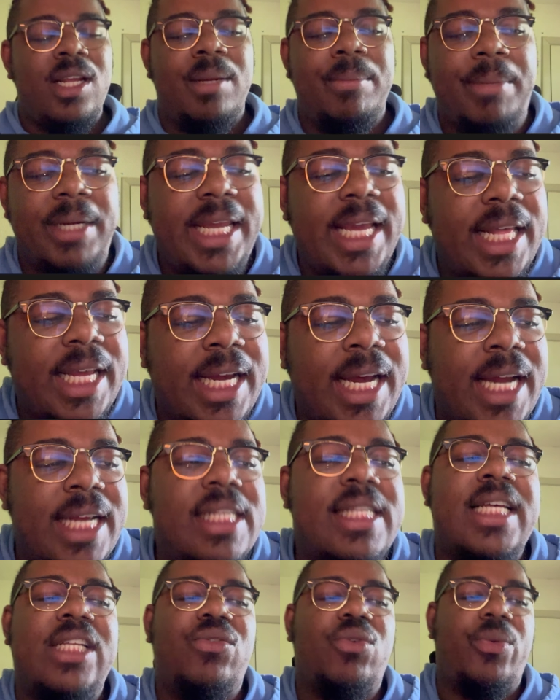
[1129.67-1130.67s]
But yeah,
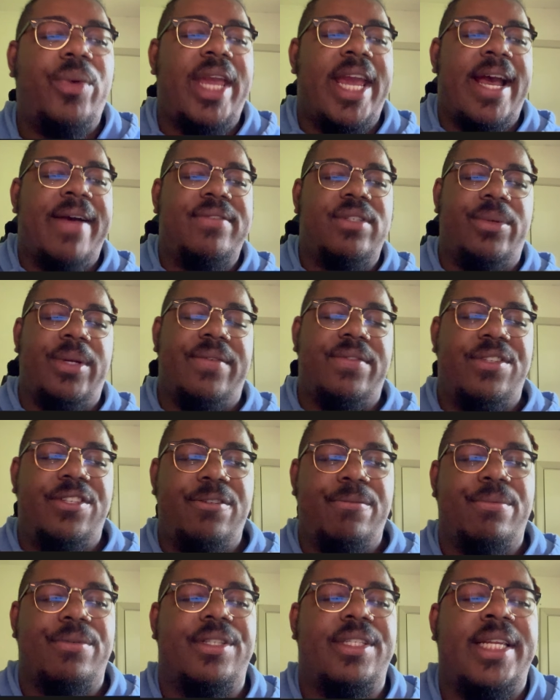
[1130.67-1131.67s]
guys, that's what we have. So we have
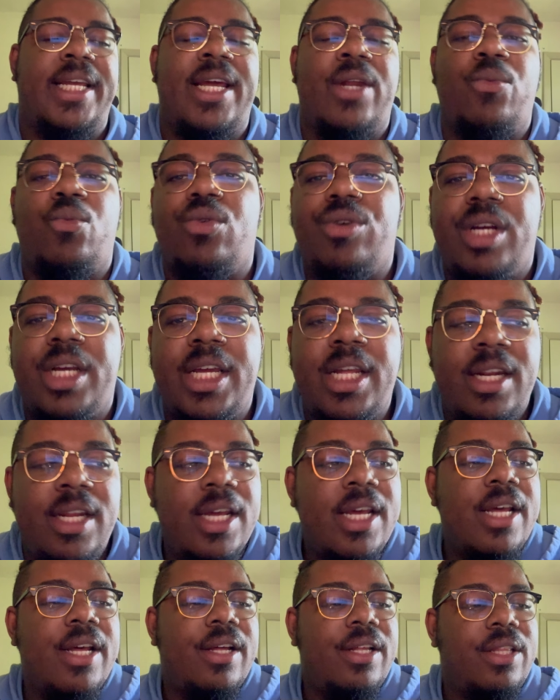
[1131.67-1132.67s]
Super Saiyan
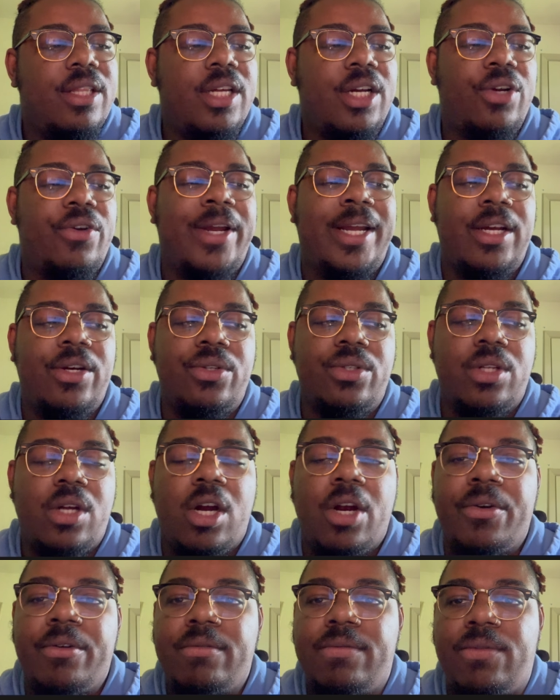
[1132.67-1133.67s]
1, the Great
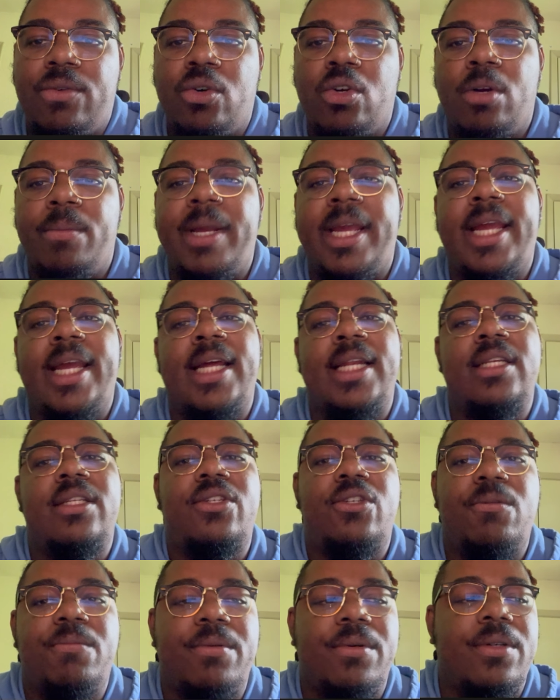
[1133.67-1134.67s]
Ozaru form, and
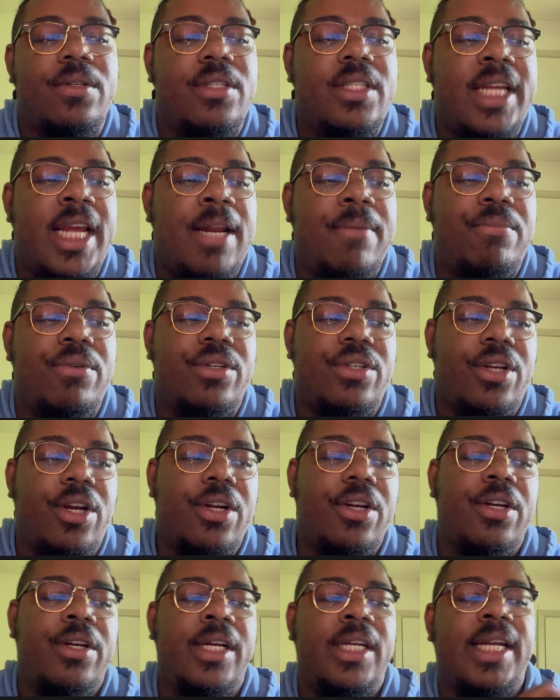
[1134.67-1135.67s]
Super Saiyan
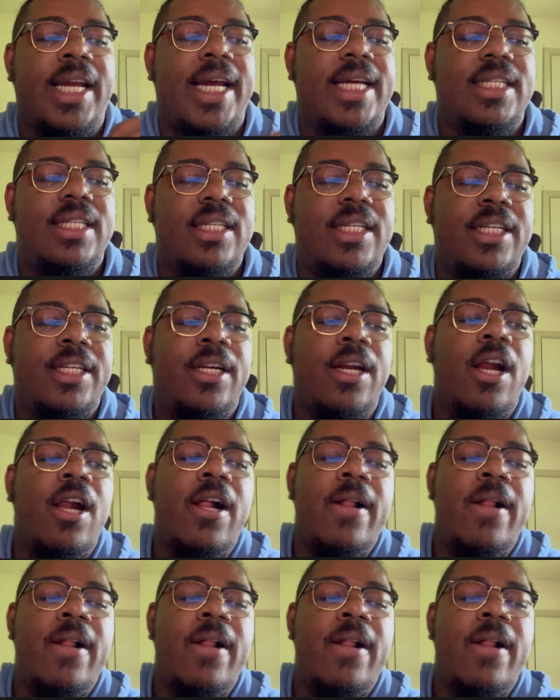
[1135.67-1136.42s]
Berserker in S tier.